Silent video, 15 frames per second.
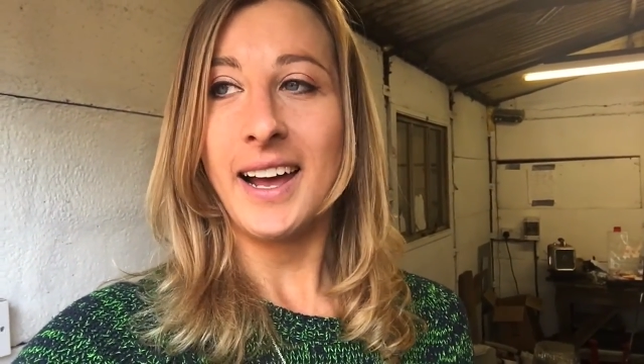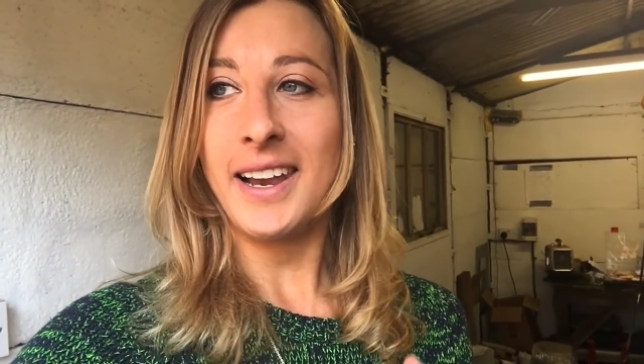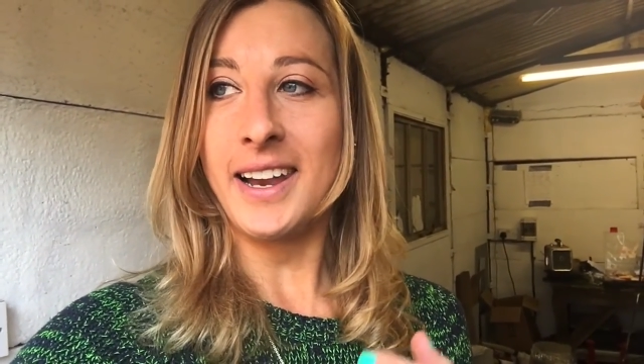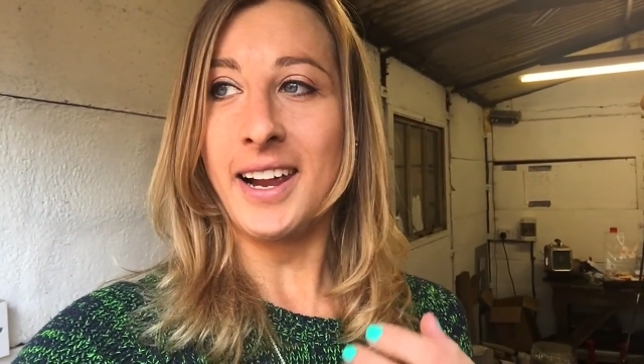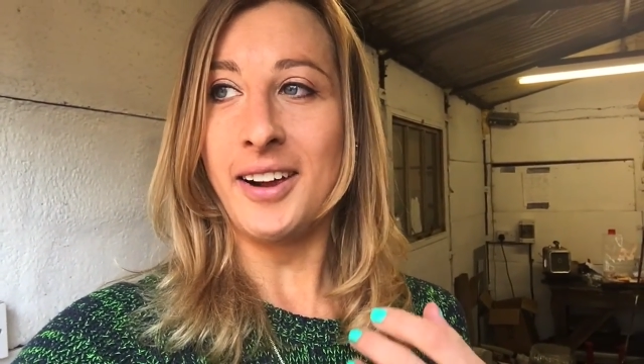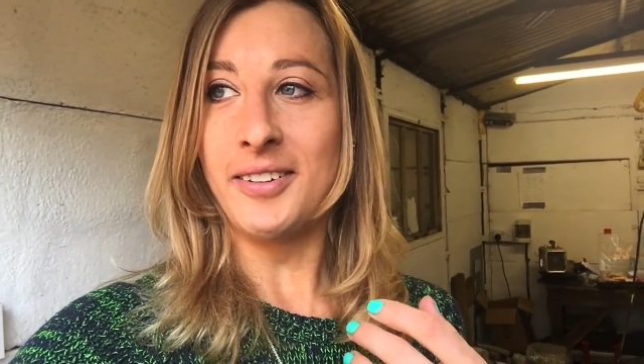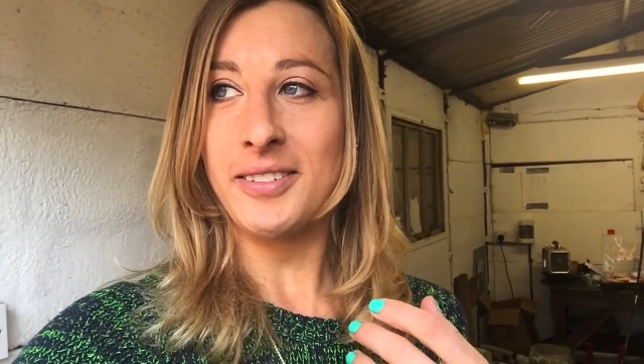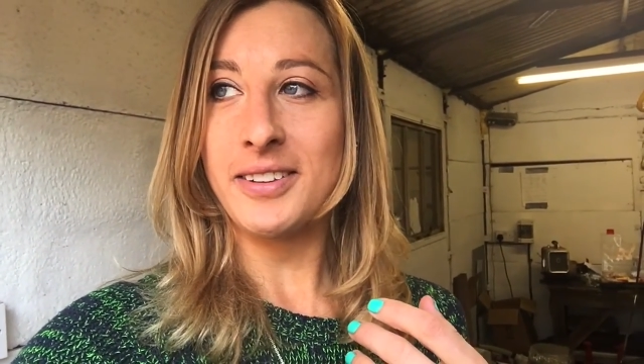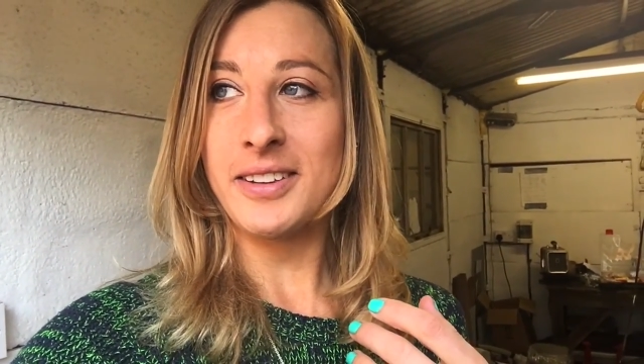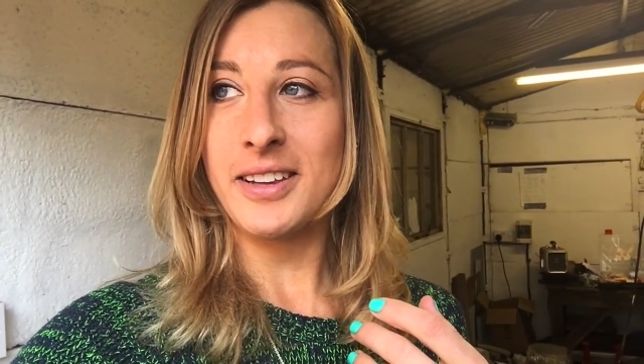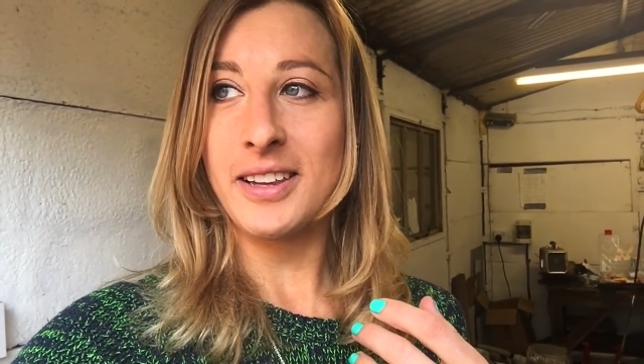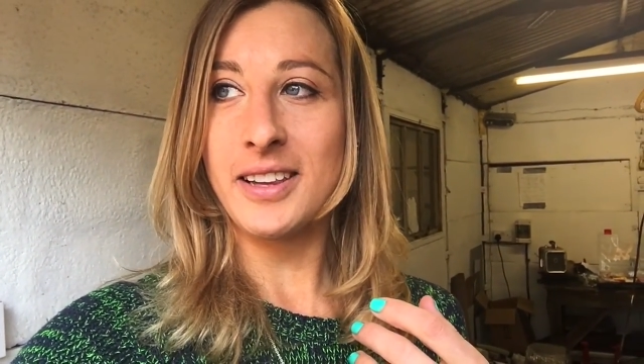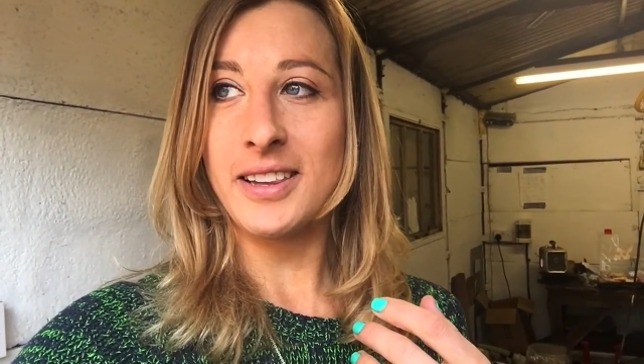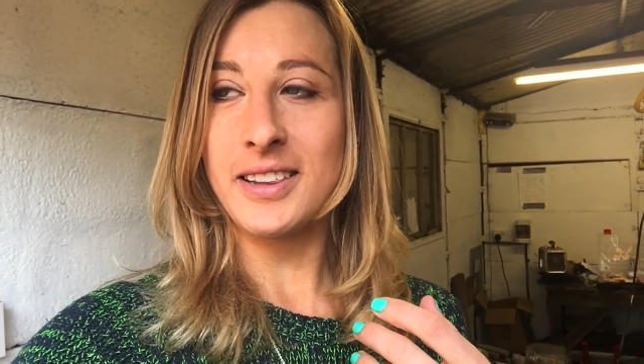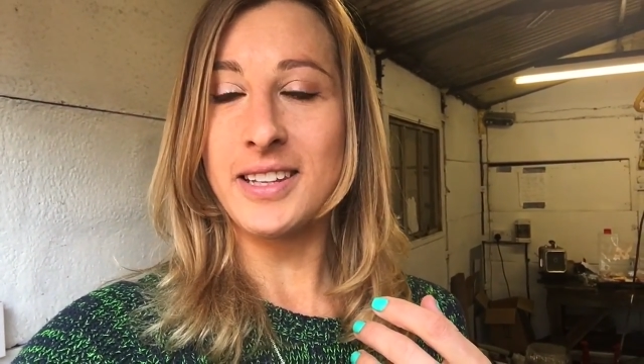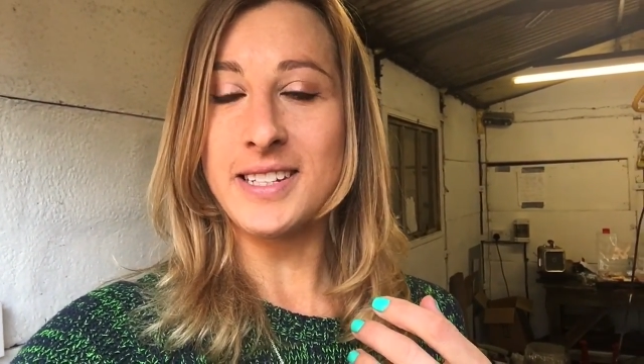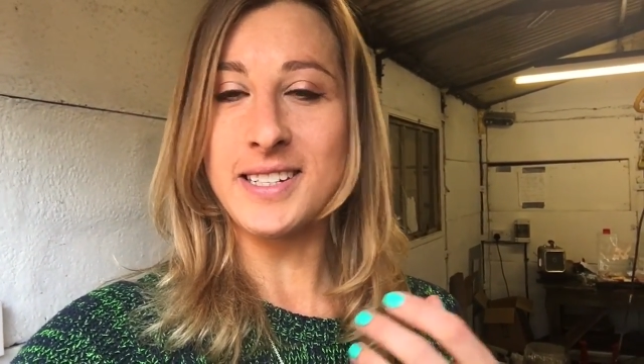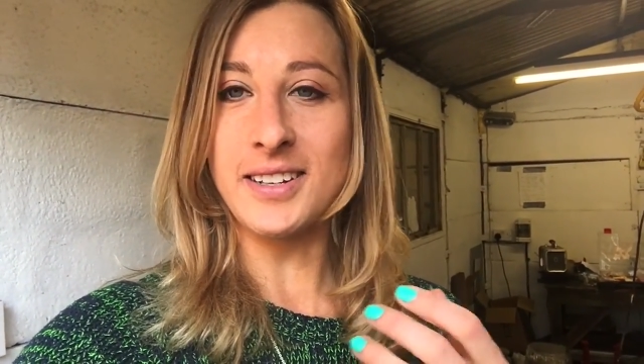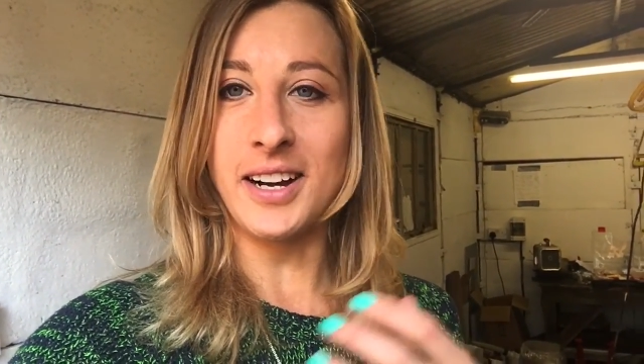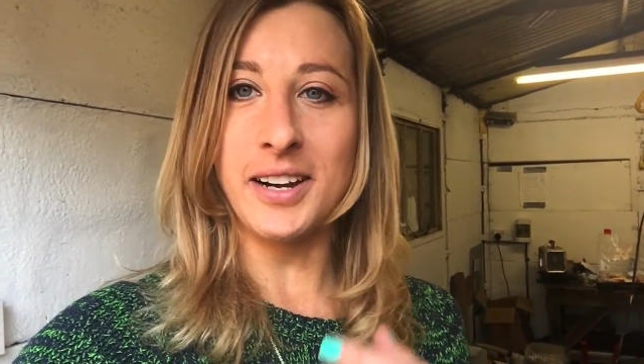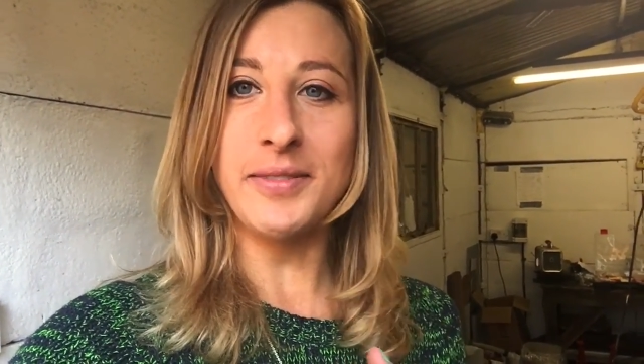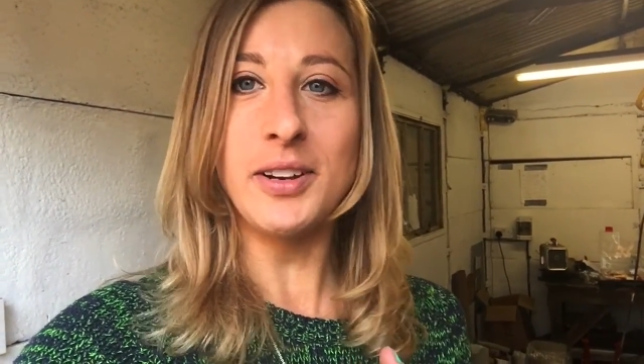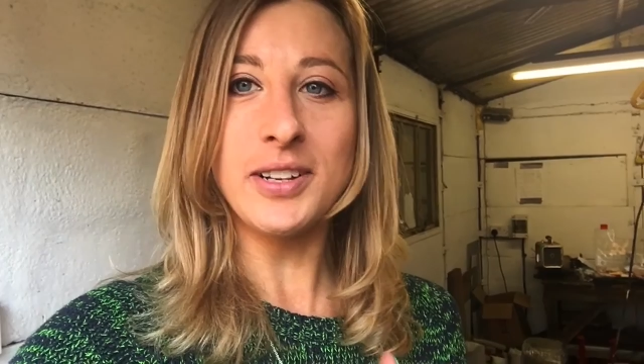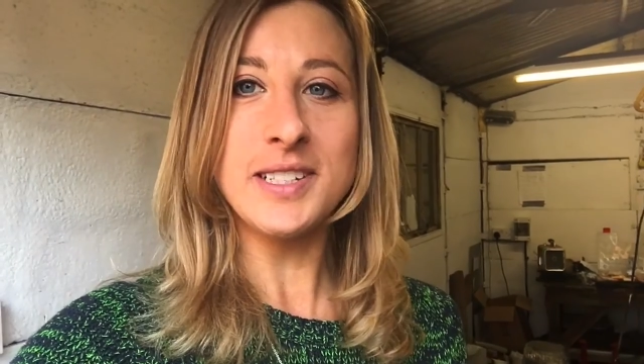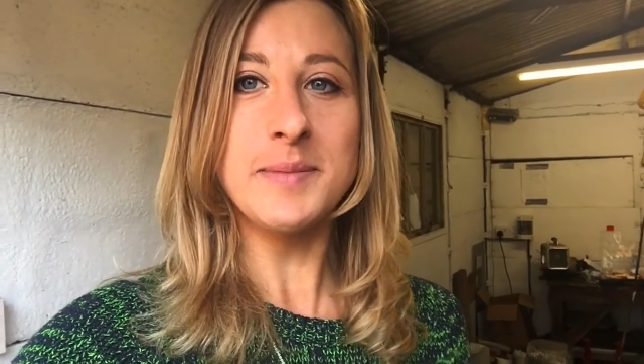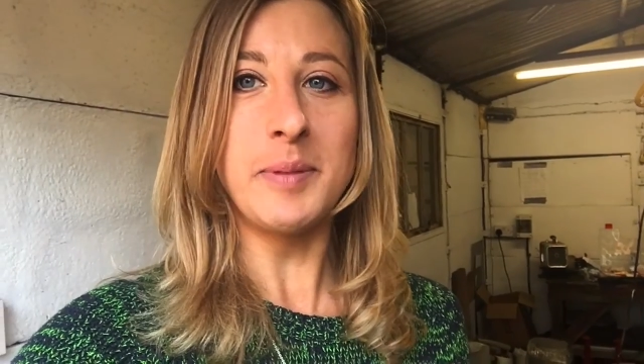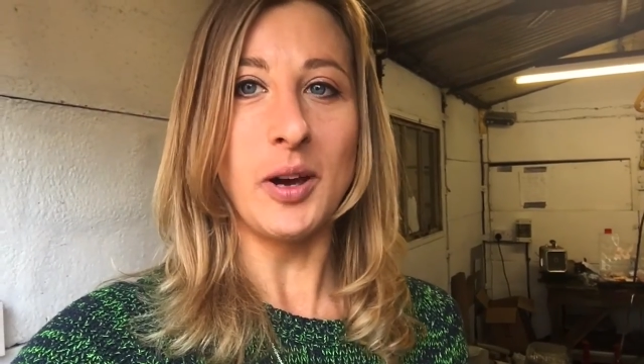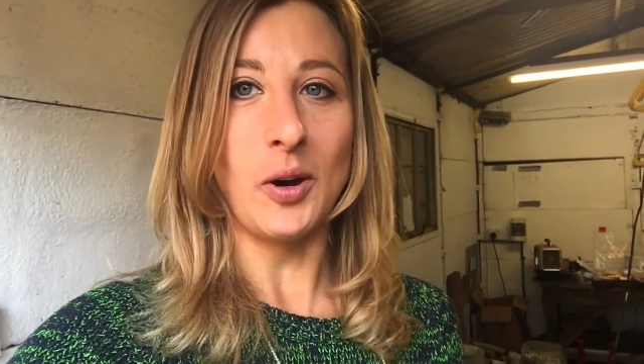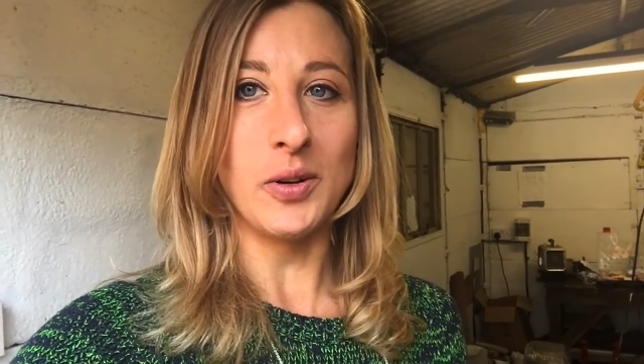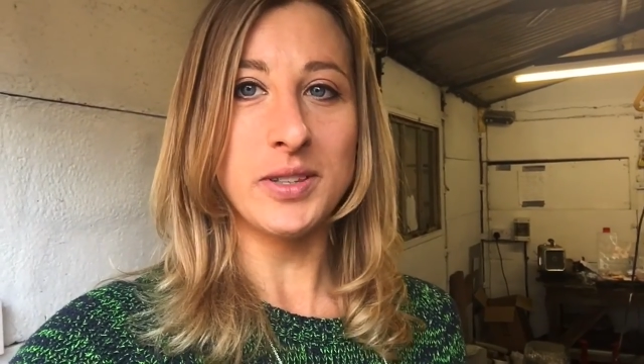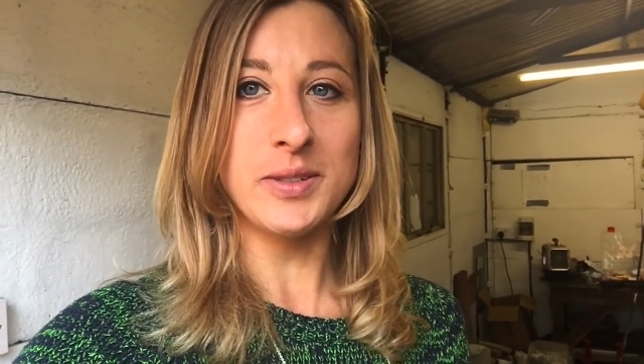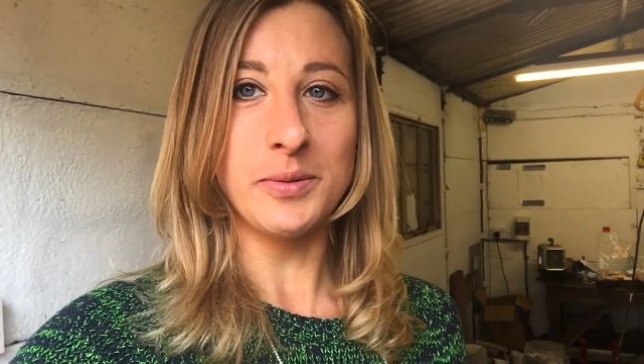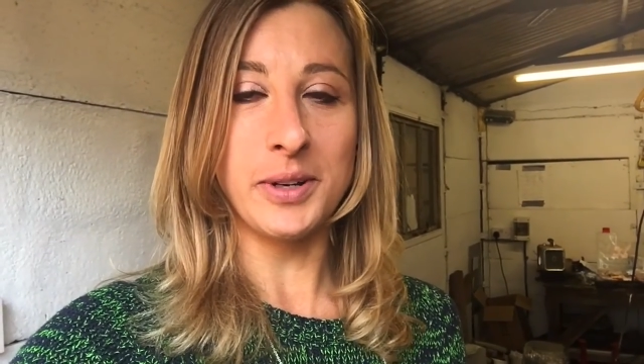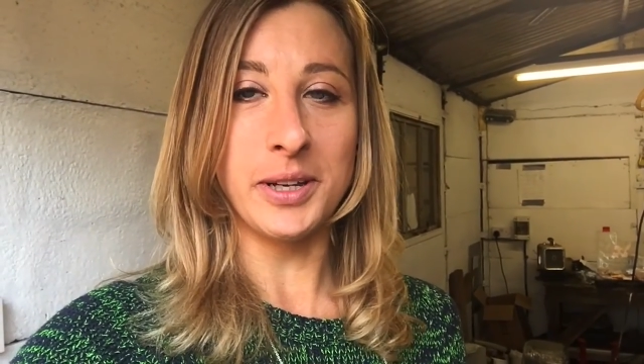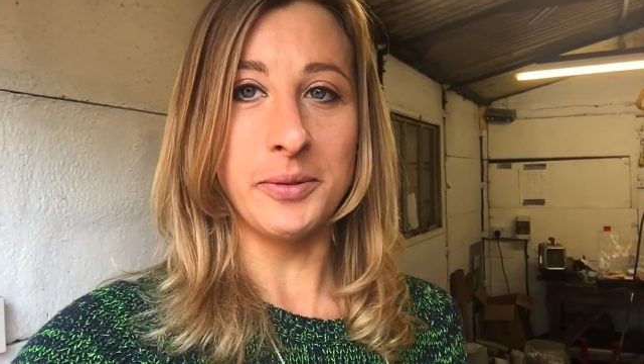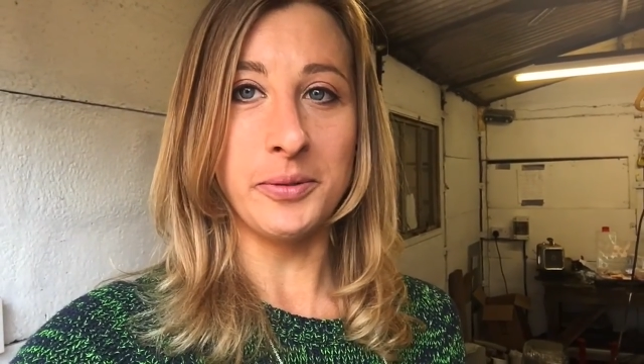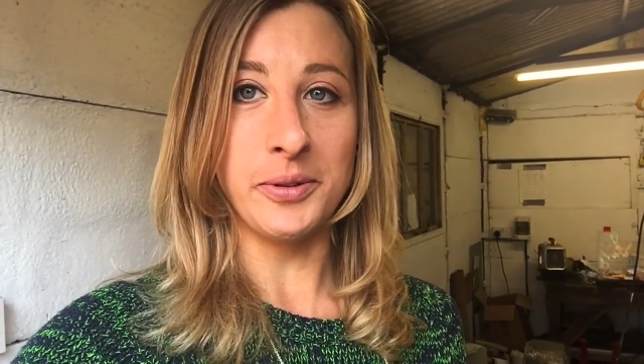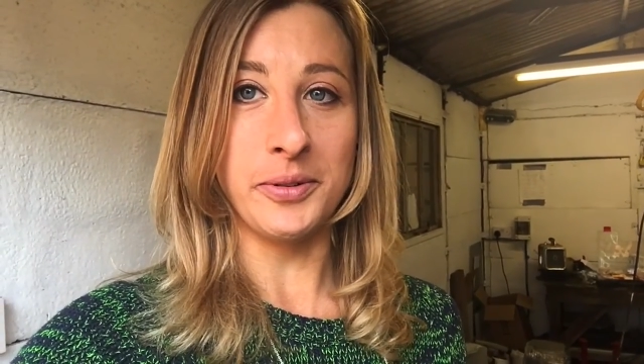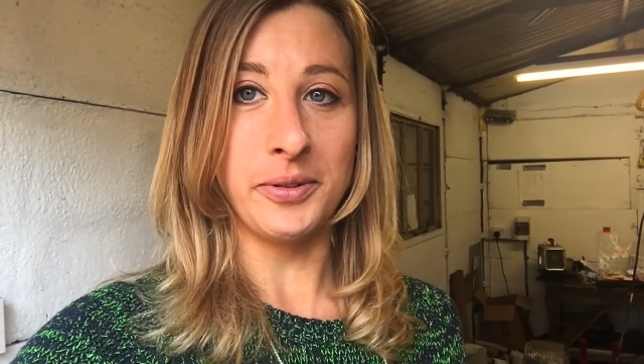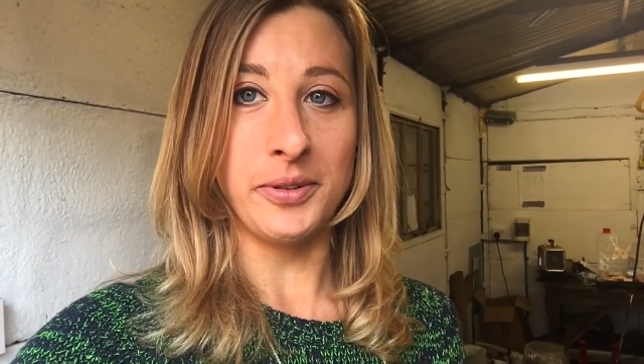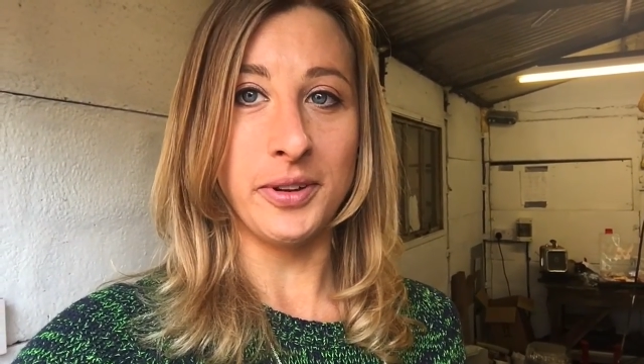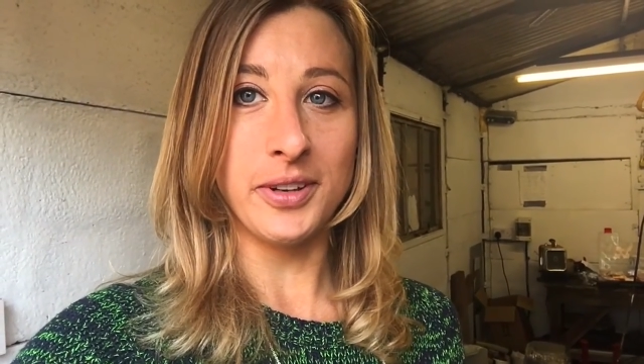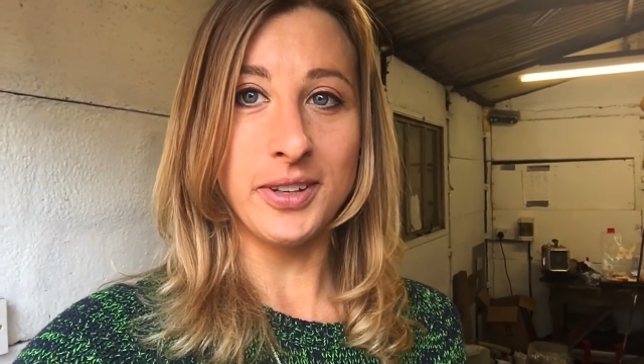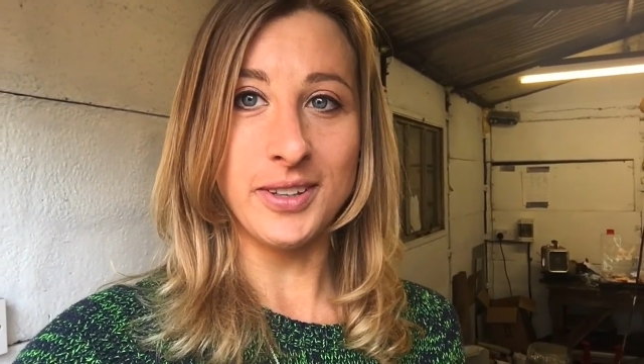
Now this kind of looks a bit odd to anyone